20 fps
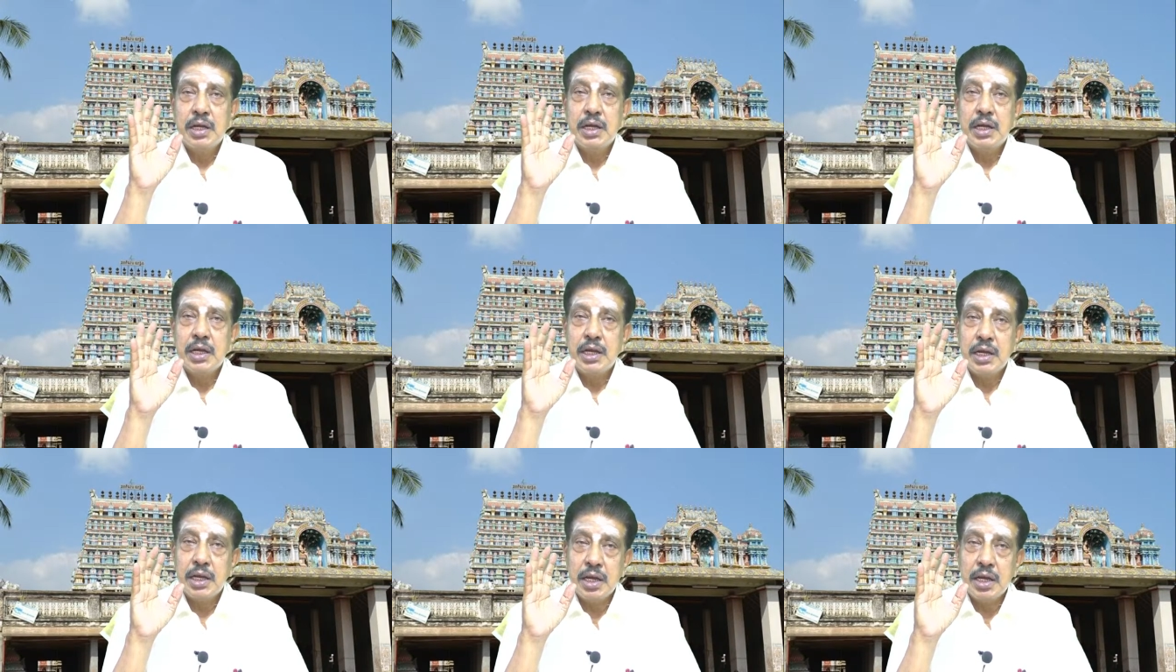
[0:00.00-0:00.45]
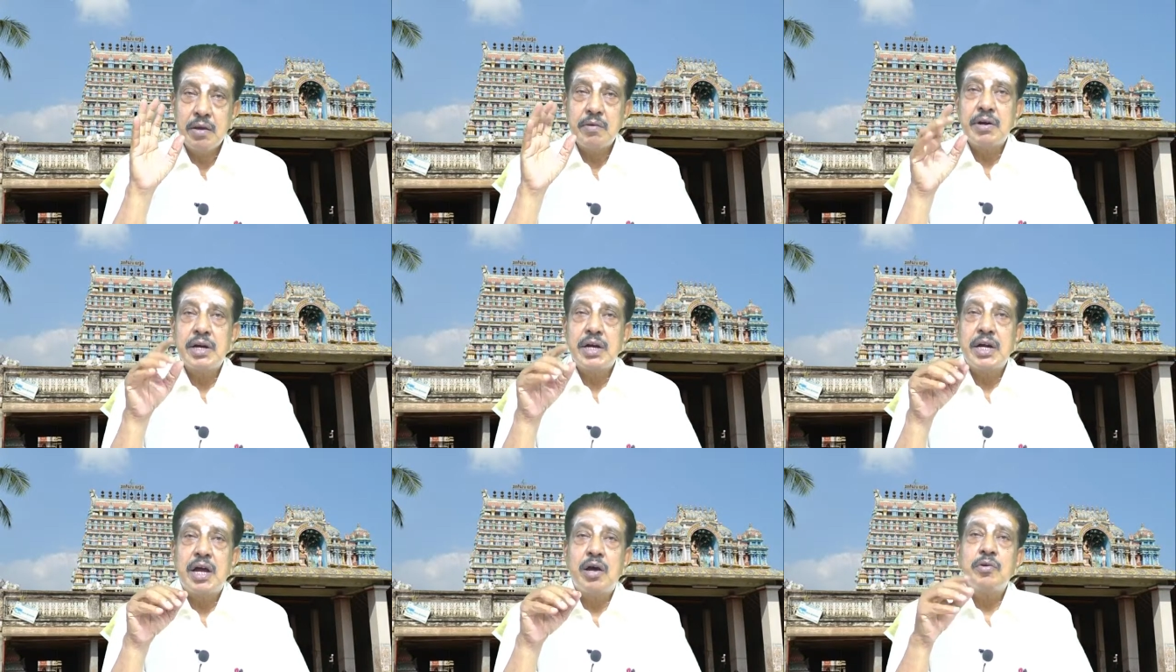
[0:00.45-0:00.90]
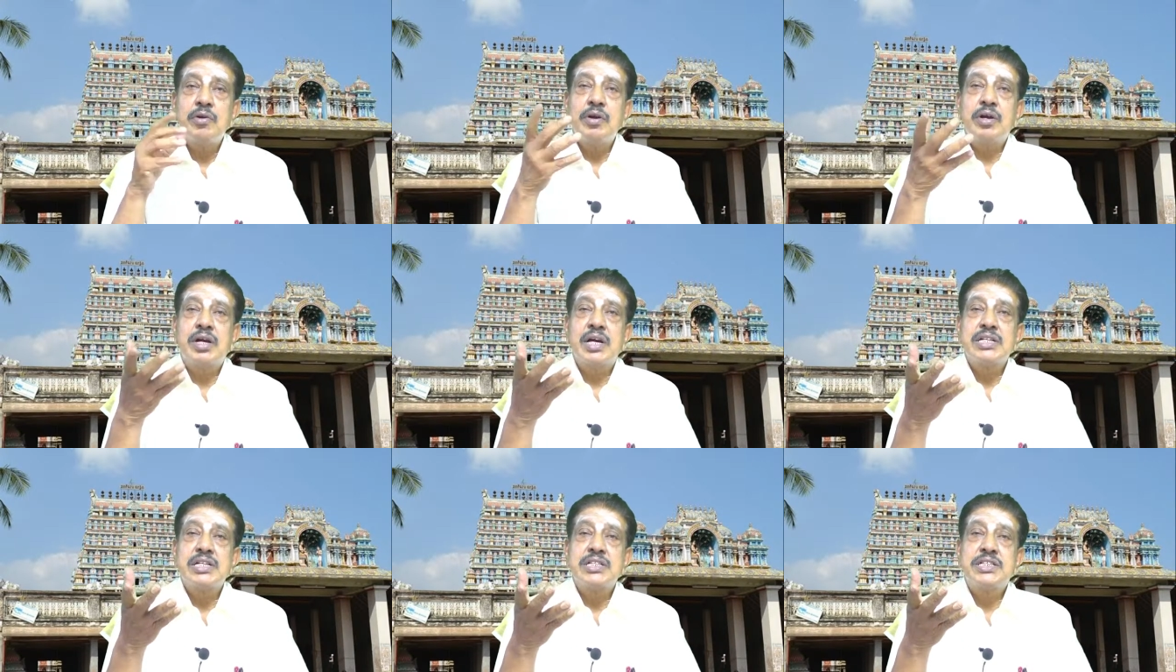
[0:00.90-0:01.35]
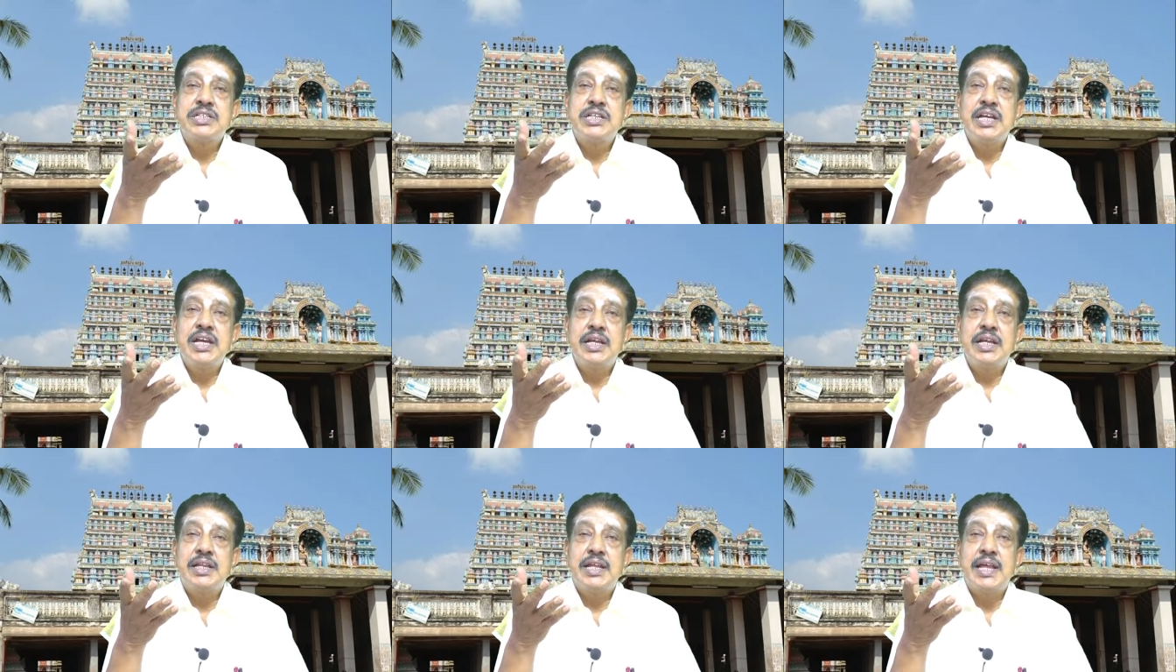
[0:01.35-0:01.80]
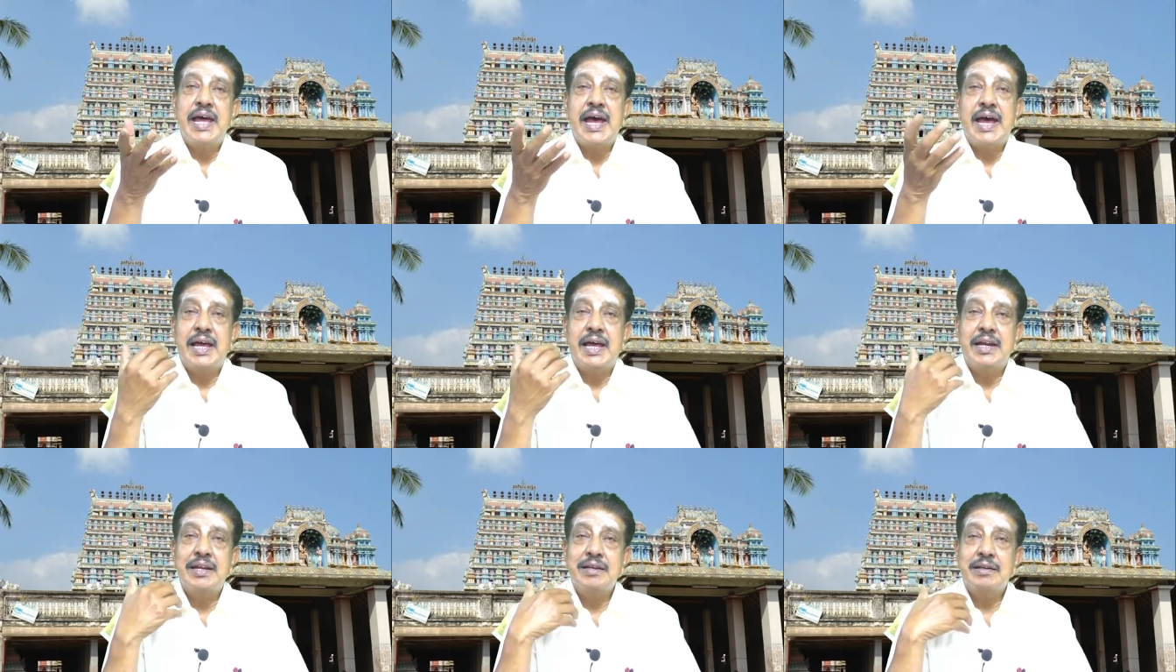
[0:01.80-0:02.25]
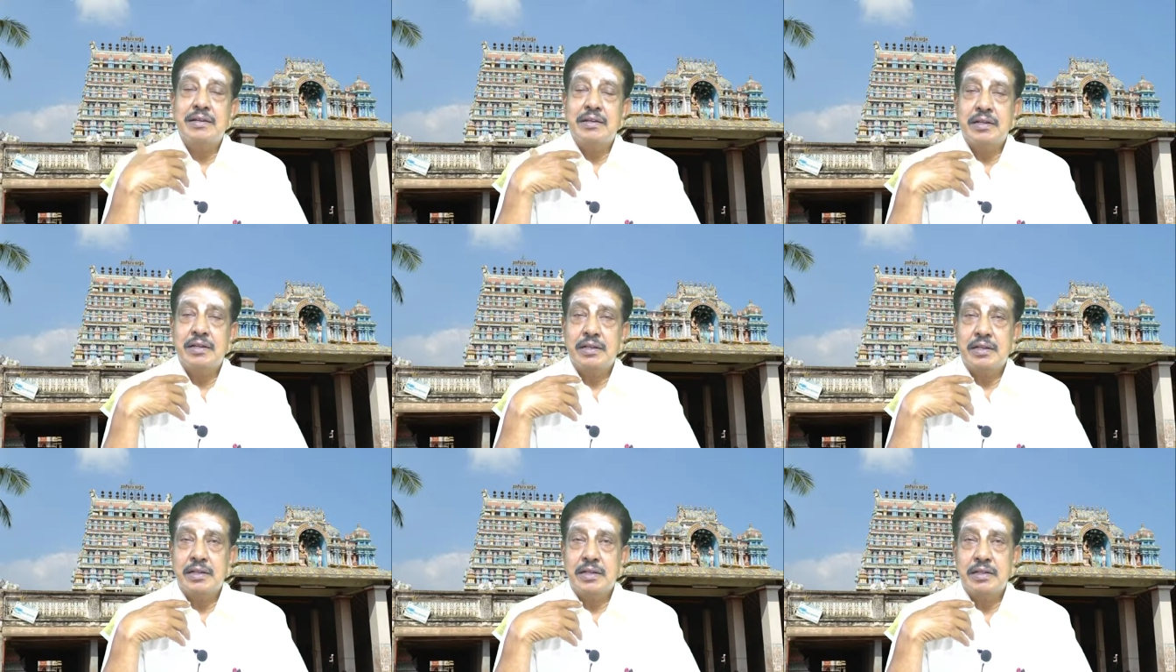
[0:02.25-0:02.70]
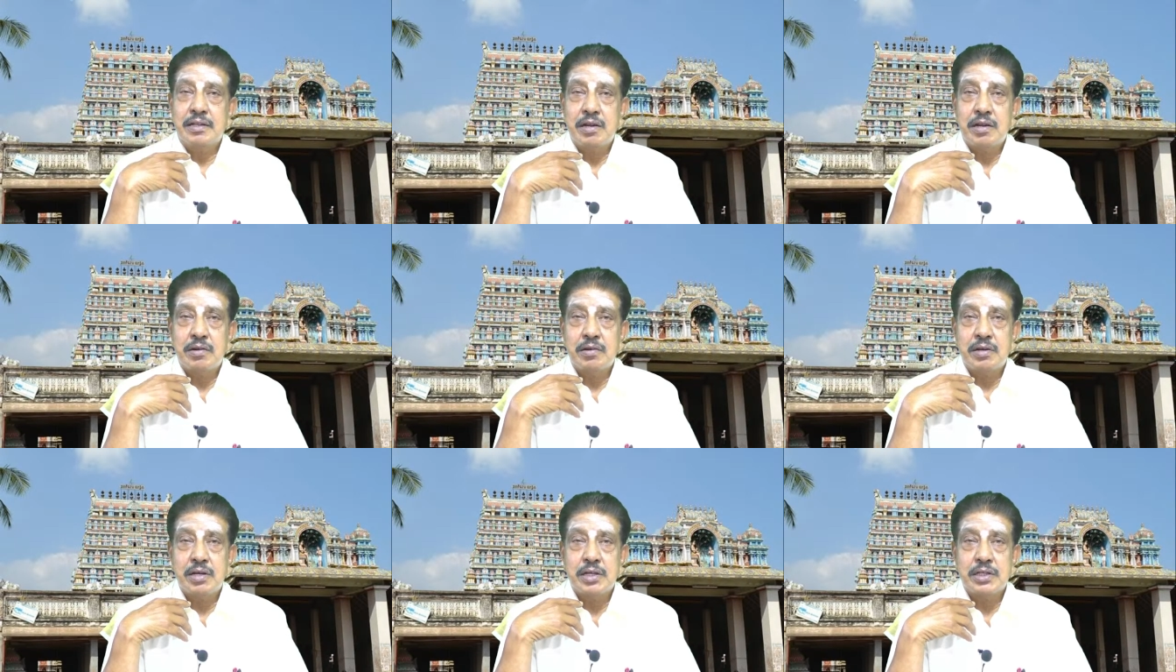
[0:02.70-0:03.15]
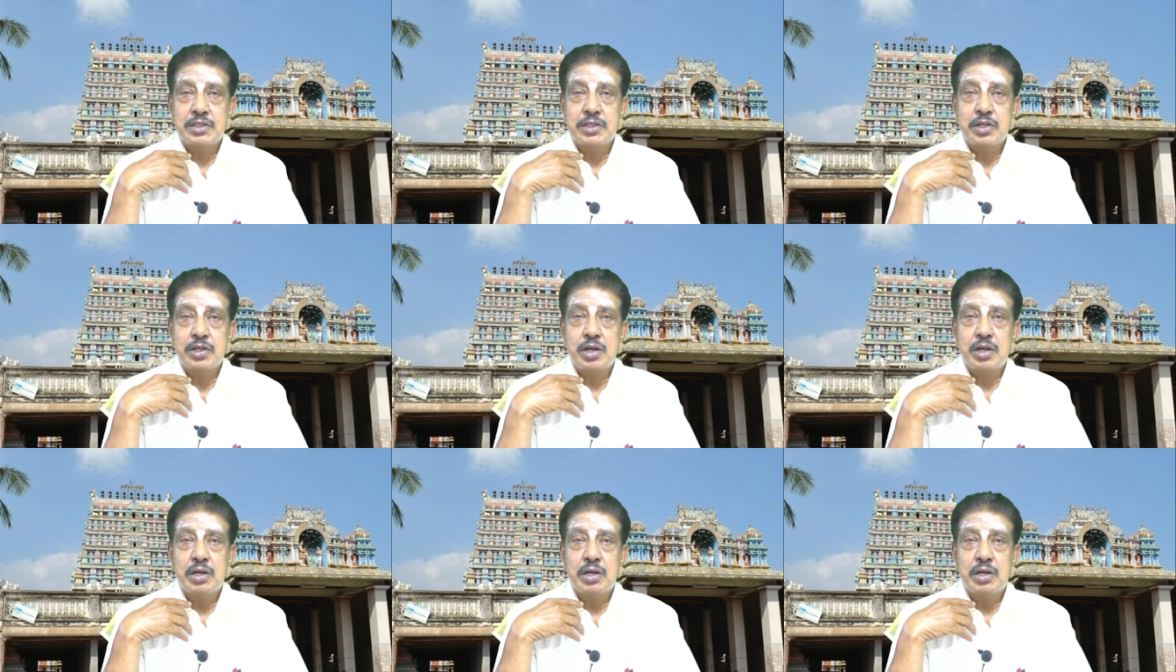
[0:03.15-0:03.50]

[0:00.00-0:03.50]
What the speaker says: Even now you can see there is